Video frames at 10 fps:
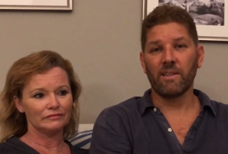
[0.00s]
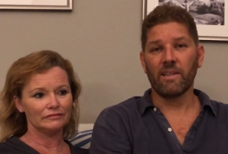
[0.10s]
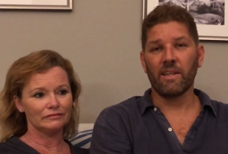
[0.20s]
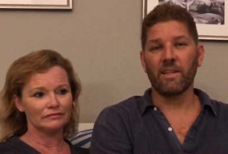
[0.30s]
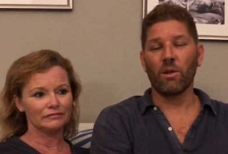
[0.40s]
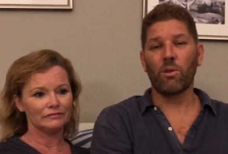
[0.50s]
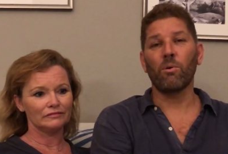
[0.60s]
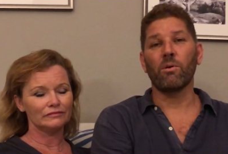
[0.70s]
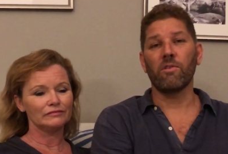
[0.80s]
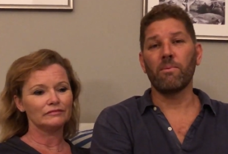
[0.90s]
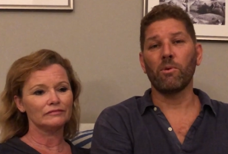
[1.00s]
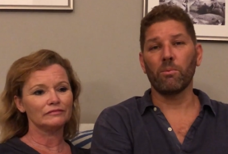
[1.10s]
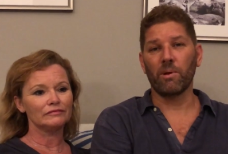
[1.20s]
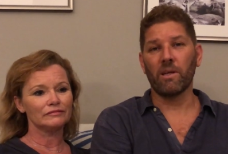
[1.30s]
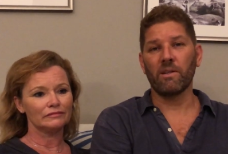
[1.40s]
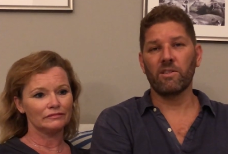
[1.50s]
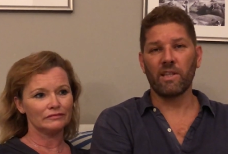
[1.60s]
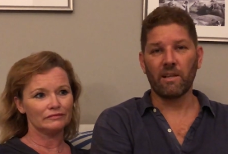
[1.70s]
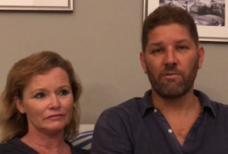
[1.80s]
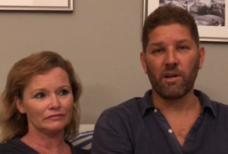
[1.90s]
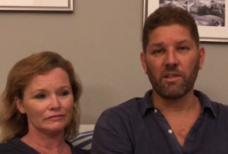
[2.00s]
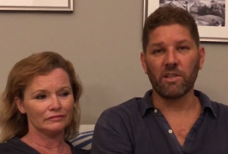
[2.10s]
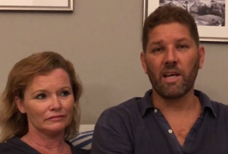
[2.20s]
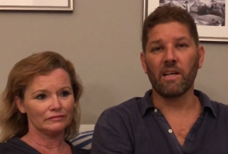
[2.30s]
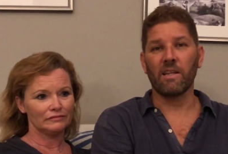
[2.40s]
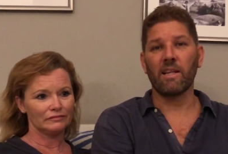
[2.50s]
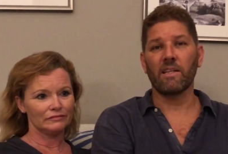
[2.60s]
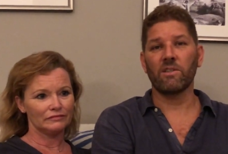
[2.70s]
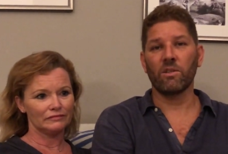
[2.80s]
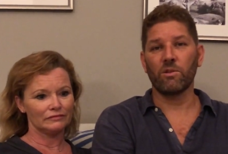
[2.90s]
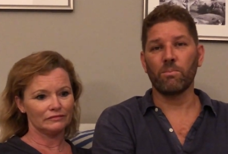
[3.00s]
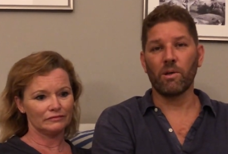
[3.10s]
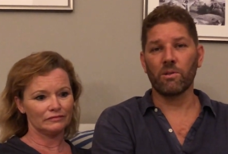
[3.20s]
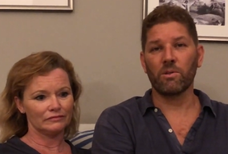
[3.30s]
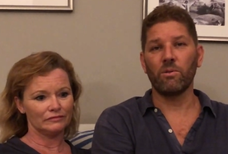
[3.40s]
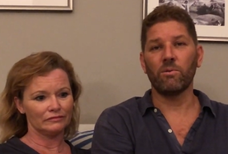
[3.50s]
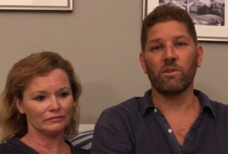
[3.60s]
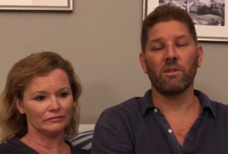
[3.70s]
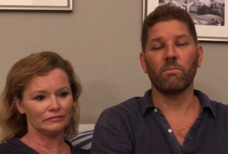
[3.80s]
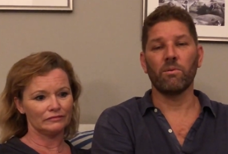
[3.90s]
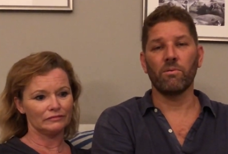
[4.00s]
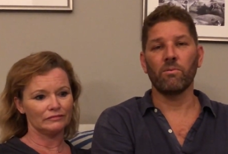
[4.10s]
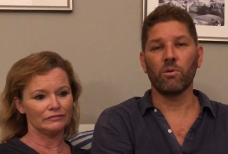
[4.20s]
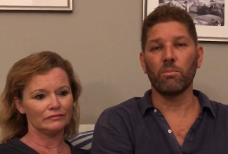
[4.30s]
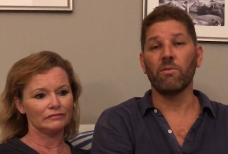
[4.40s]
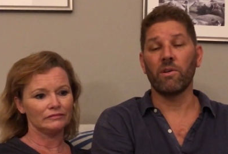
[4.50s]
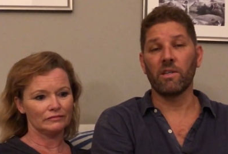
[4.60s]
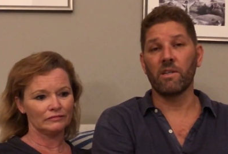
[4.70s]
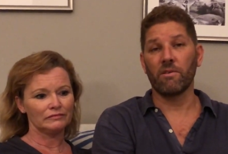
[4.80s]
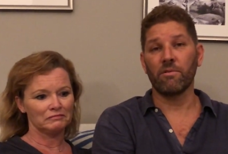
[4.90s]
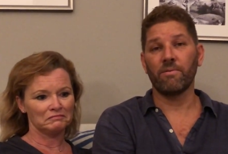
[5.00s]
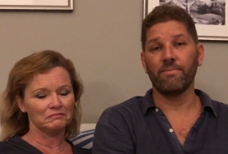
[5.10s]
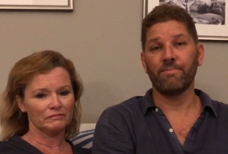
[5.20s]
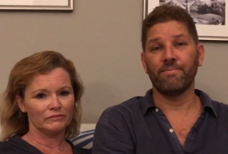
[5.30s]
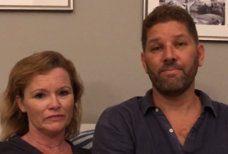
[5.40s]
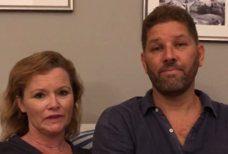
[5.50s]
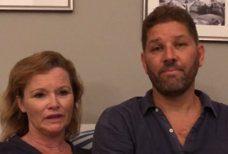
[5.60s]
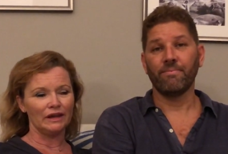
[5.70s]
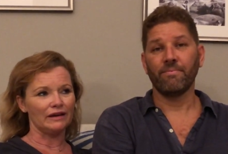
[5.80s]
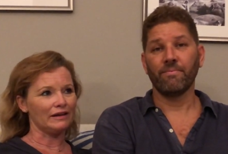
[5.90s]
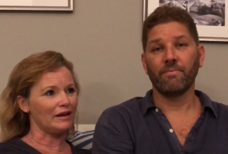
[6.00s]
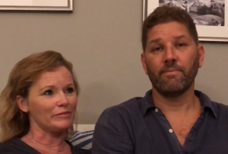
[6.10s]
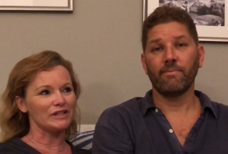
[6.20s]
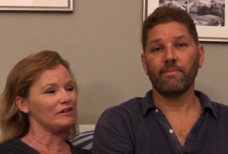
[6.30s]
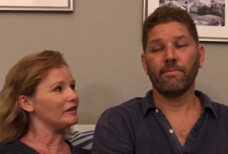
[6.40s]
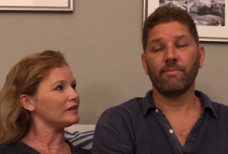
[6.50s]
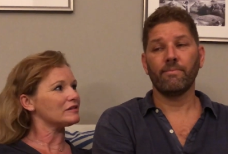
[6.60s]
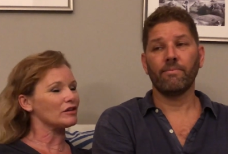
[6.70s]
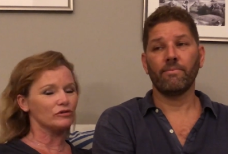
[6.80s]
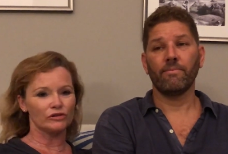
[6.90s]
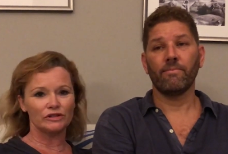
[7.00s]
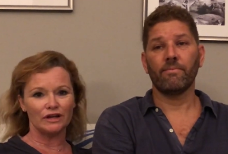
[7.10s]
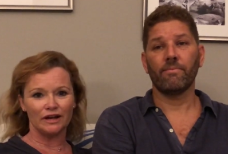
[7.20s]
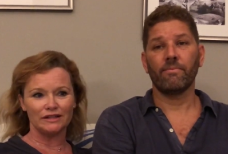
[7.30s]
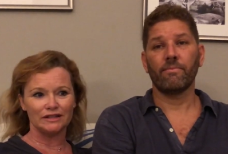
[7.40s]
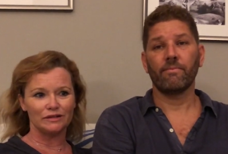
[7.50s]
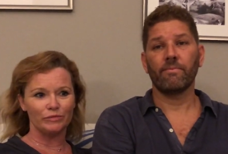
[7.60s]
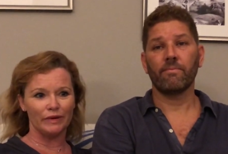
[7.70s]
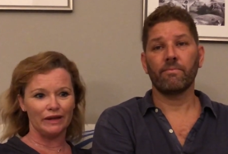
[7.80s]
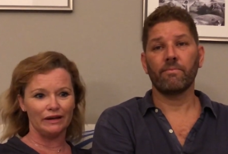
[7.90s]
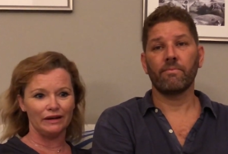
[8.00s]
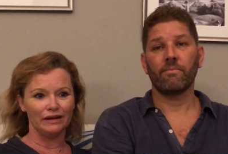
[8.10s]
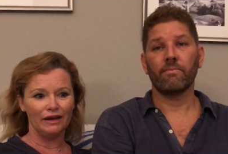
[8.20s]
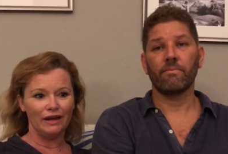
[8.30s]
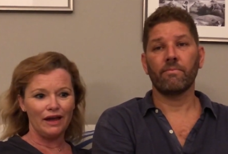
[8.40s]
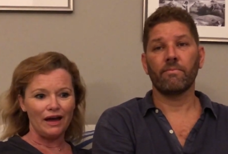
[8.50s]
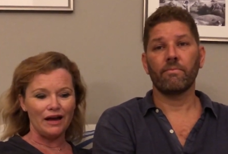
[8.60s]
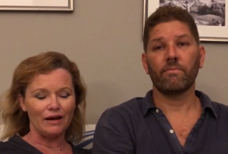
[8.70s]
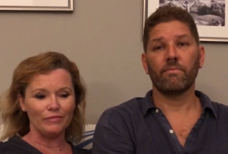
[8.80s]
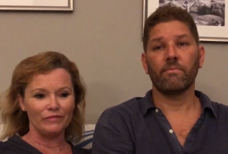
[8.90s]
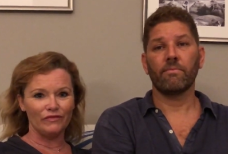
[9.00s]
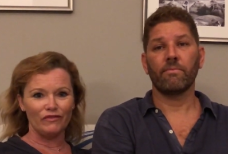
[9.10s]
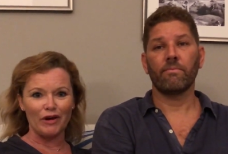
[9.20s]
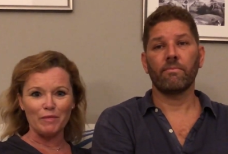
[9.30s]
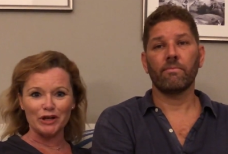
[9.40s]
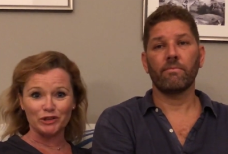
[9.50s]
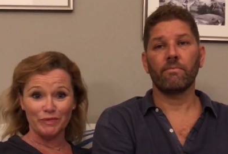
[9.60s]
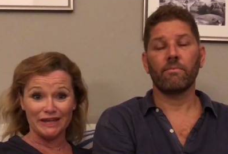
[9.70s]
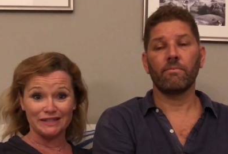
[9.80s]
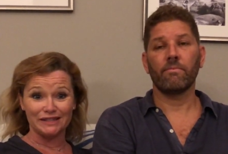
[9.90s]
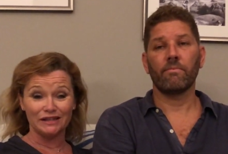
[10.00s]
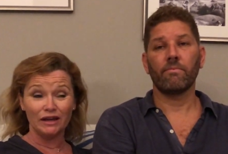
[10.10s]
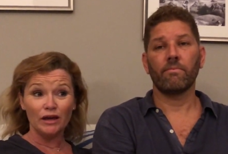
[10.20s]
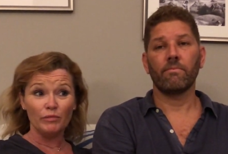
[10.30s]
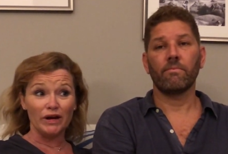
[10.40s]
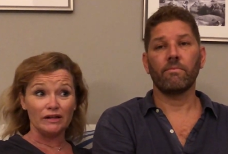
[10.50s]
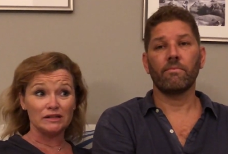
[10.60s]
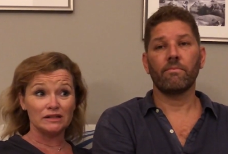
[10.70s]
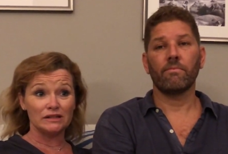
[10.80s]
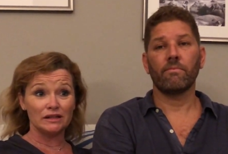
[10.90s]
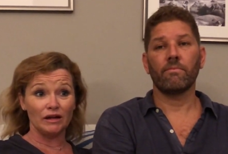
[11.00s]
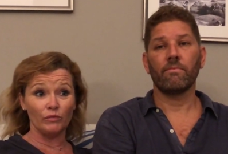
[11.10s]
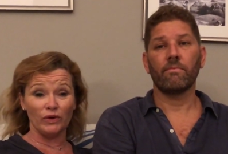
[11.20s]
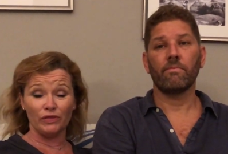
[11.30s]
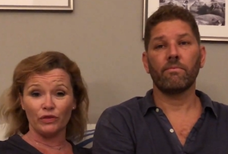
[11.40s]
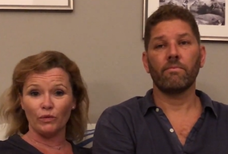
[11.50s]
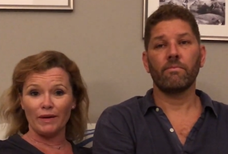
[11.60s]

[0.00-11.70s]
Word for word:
Speaker 1: I think the thought of them not seeing their friends again and that social part of school was can be would be very tough.
Speaker 2: Yeah, absolutely. The social side has been um, very much missed, but with the